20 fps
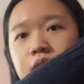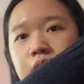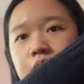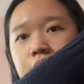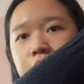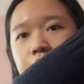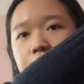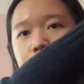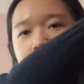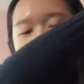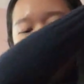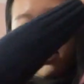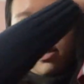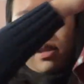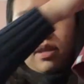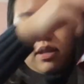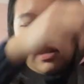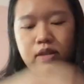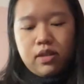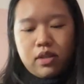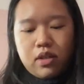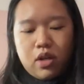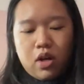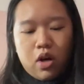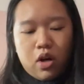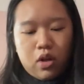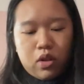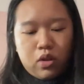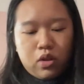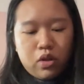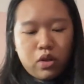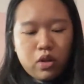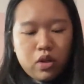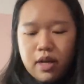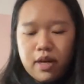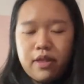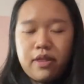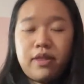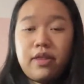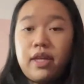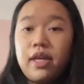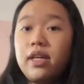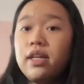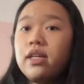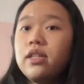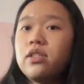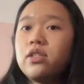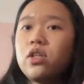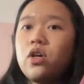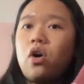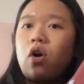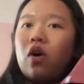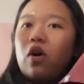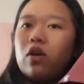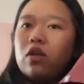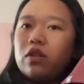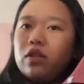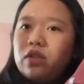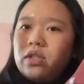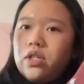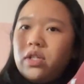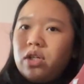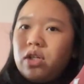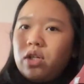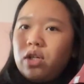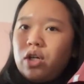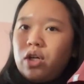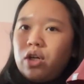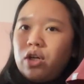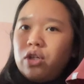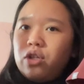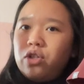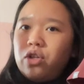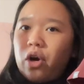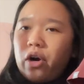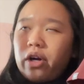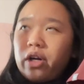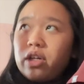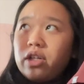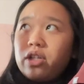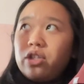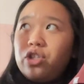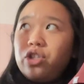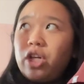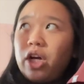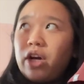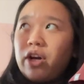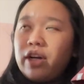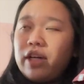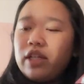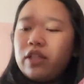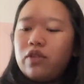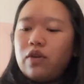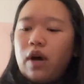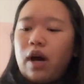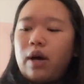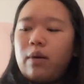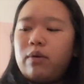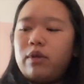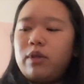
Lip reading: in this color. I think it's called dark cherry. So I was